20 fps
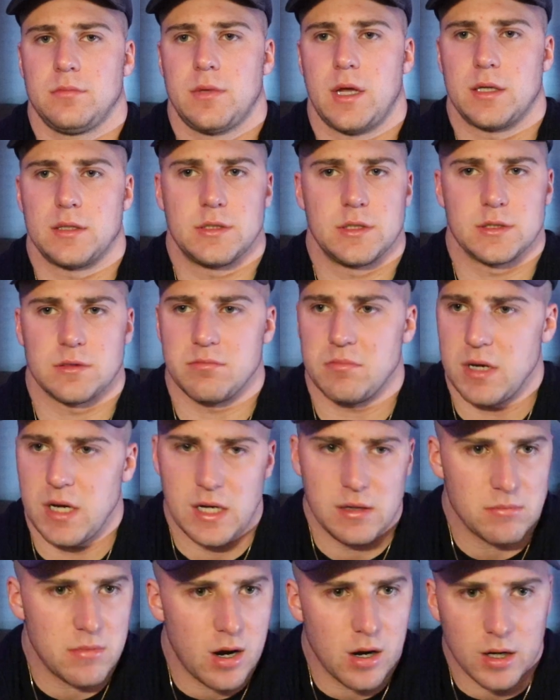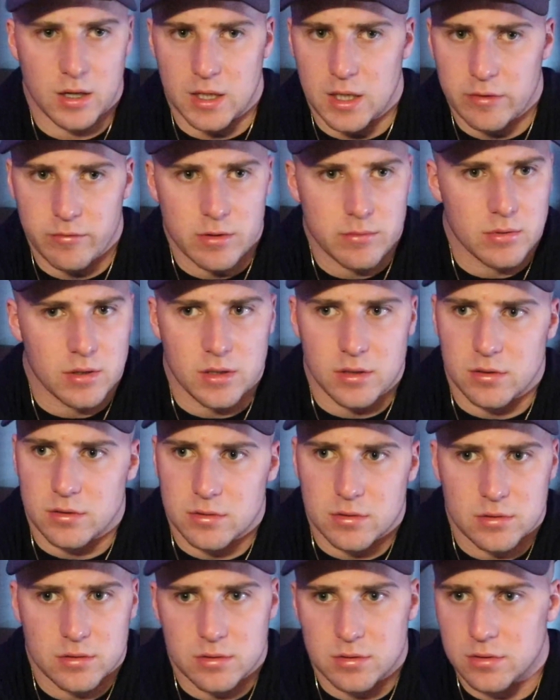that's just me mugging everybody. Uh,
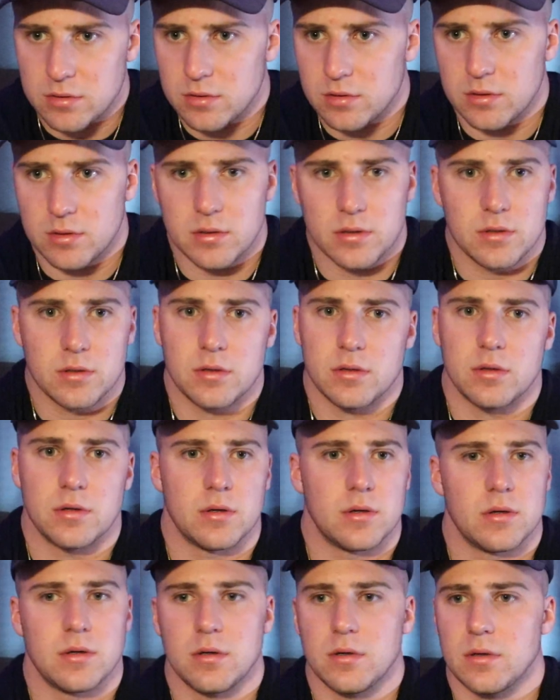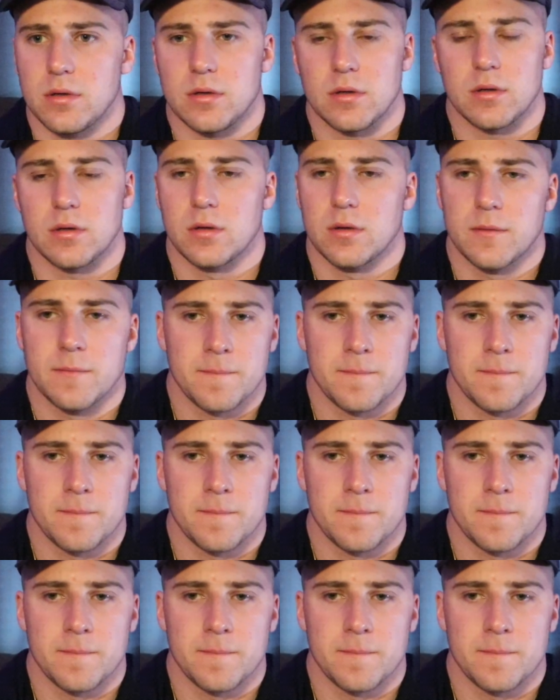uh, uh.